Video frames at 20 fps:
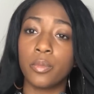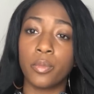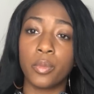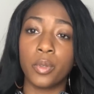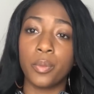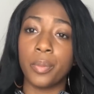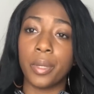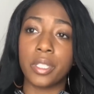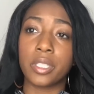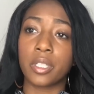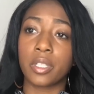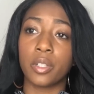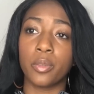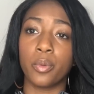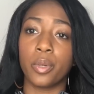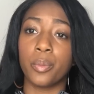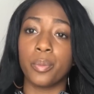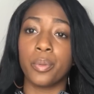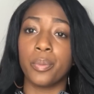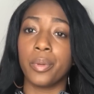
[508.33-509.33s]
we basically
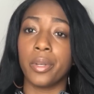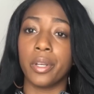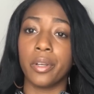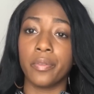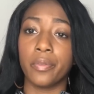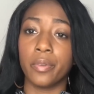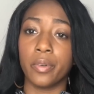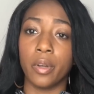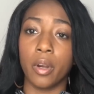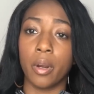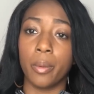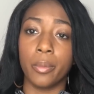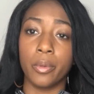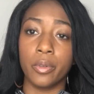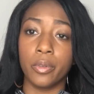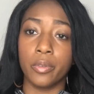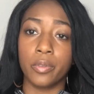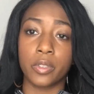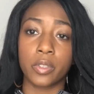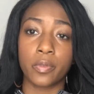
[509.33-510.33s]
wasn't prepared for our
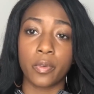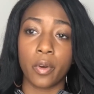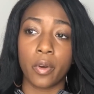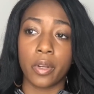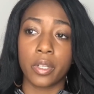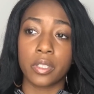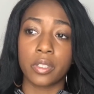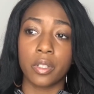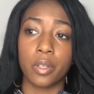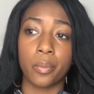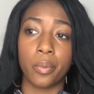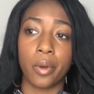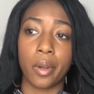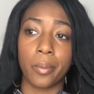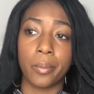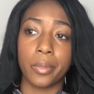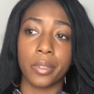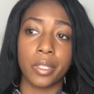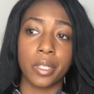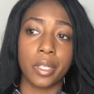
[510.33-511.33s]
move as far as the
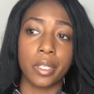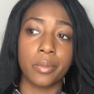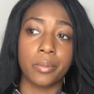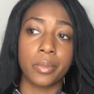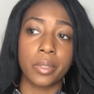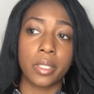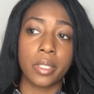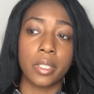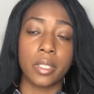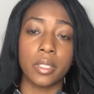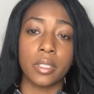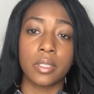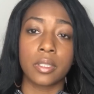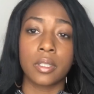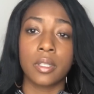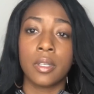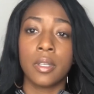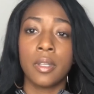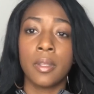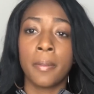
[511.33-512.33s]
apartment hunting, because